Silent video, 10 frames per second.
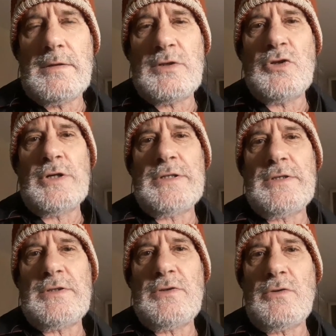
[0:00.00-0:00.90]
The choice
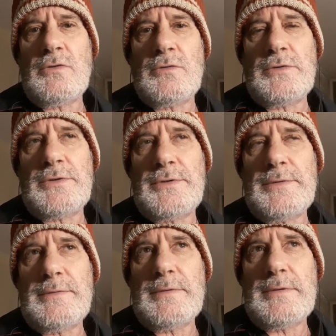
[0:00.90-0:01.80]
is yours.
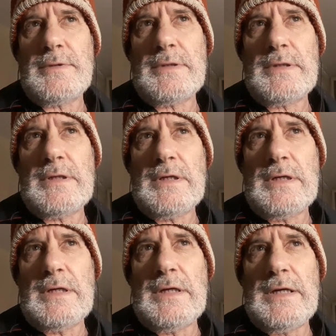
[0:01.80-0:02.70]

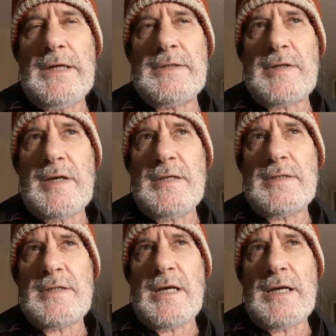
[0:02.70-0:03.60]
It's
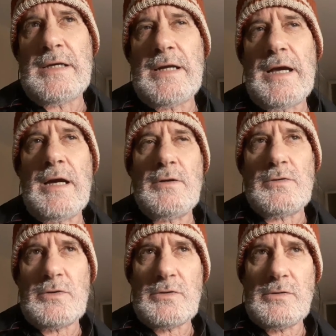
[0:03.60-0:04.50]
inside
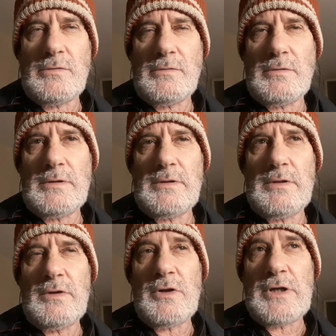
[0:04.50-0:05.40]
out,
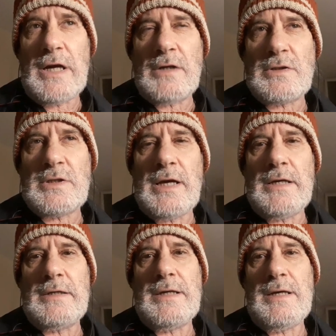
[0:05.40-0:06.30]
not
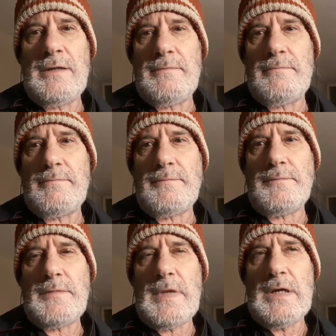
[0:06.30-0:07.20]
outside in.
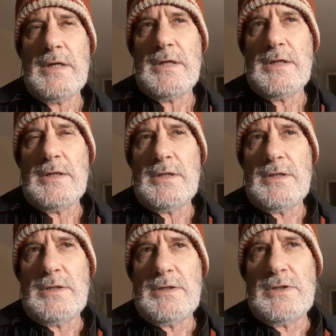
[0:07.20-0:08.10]

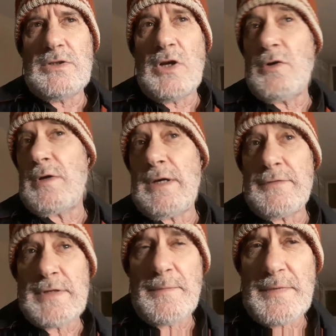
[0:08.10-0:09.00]
So
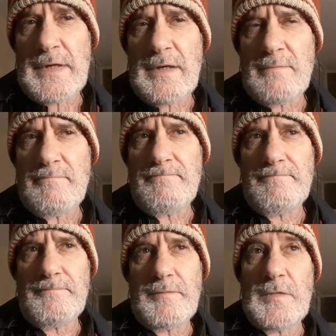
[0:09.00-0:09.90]
if something
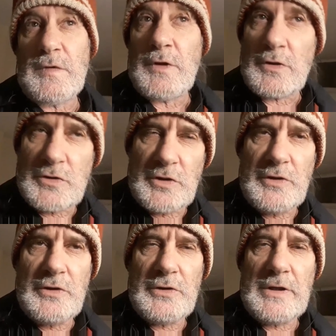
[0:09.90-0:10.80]
not so
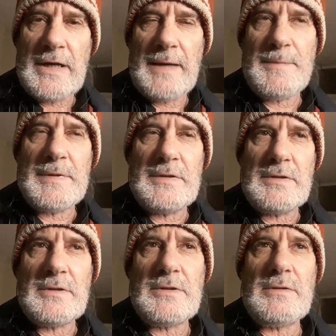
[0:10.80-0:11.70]
good
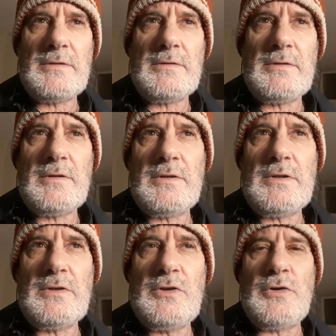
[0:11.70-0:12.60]
happened
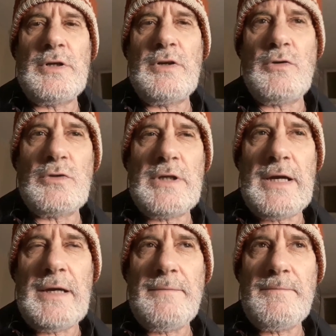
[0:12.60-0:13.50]
during your
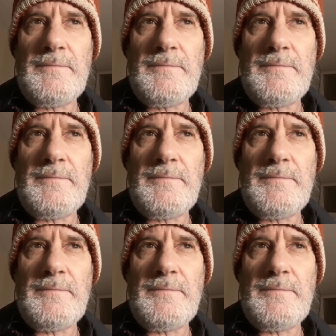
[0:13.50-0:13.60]
day,